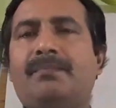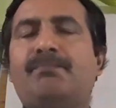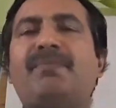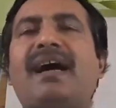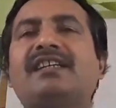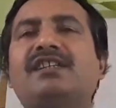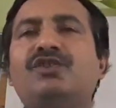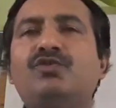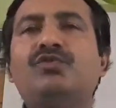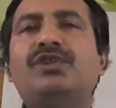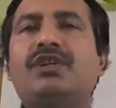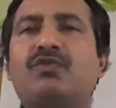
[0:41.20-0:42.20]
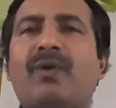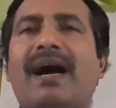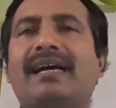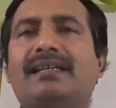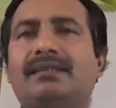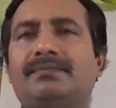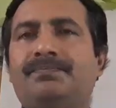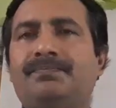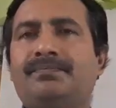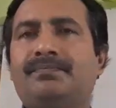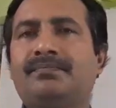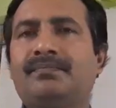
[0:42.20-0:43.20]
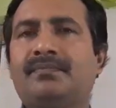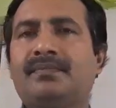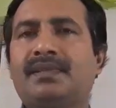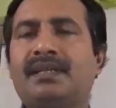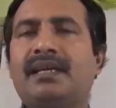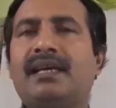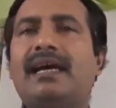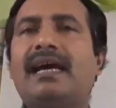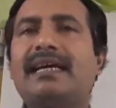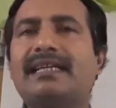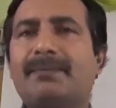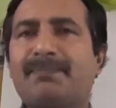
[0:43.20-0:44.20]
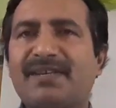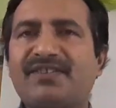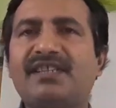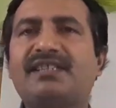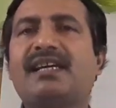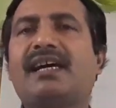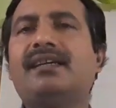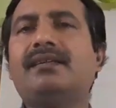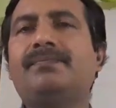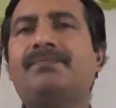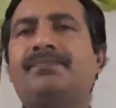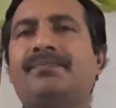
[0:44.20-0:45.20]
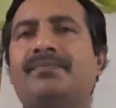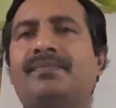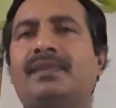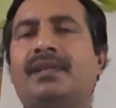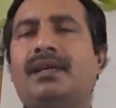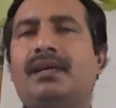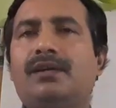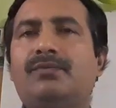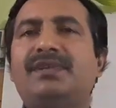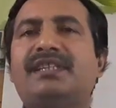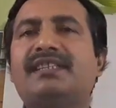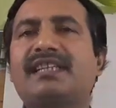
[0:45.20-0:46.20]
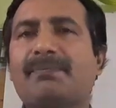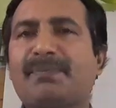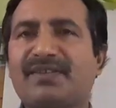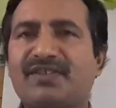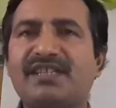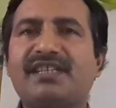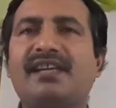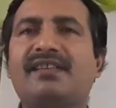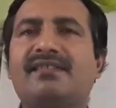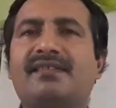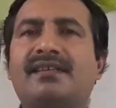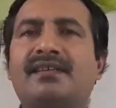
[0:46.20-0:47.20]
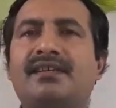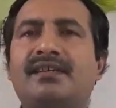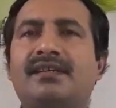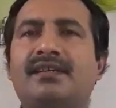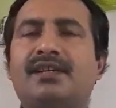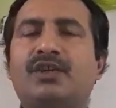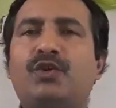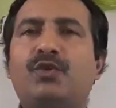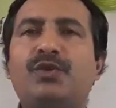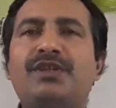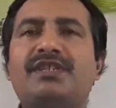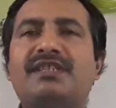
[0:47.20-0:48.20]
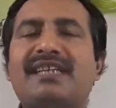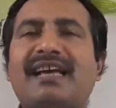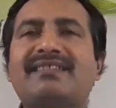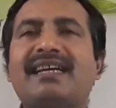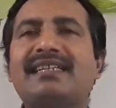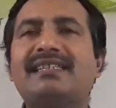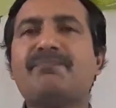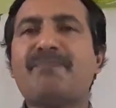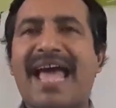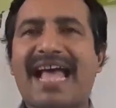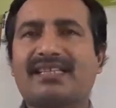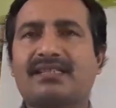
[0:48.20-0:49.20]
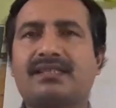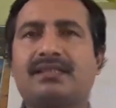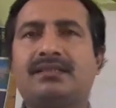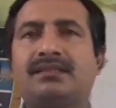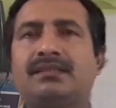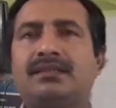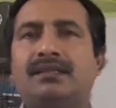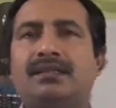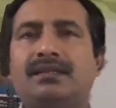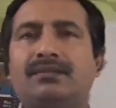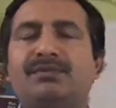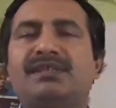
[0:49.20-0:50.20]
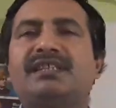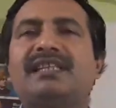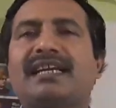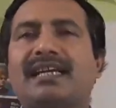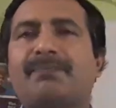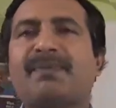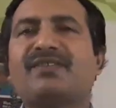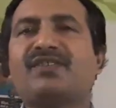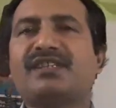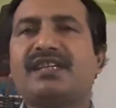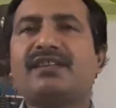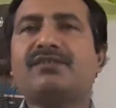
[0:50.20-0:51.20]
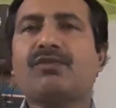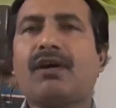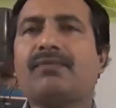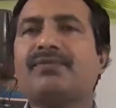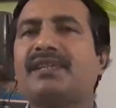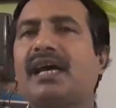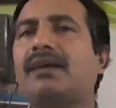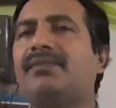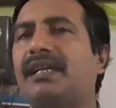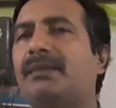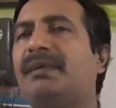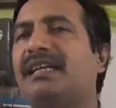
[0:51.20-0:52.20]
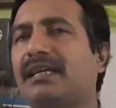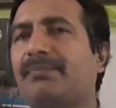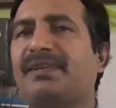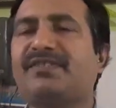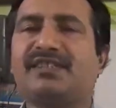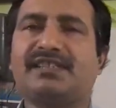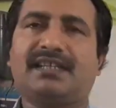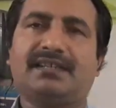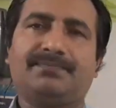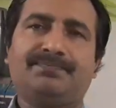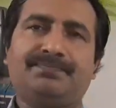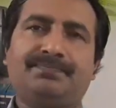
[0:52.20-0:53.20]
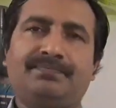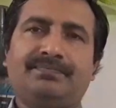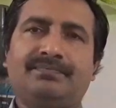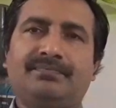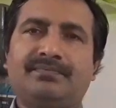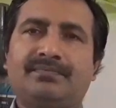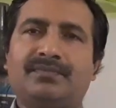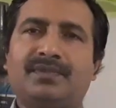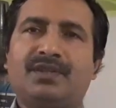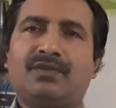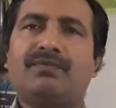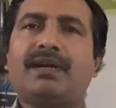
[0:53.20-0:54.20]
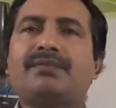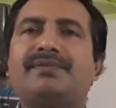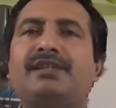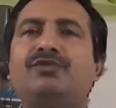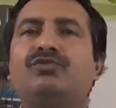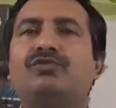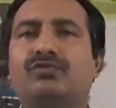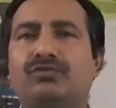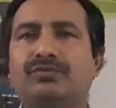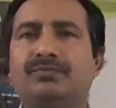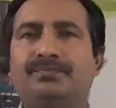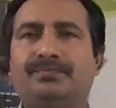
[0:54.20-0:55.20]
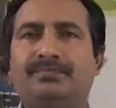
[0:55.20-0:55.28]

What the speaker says: but you require a capacitor with capacitance which doesn't match with the capacitance of the available capacitor. What will you do?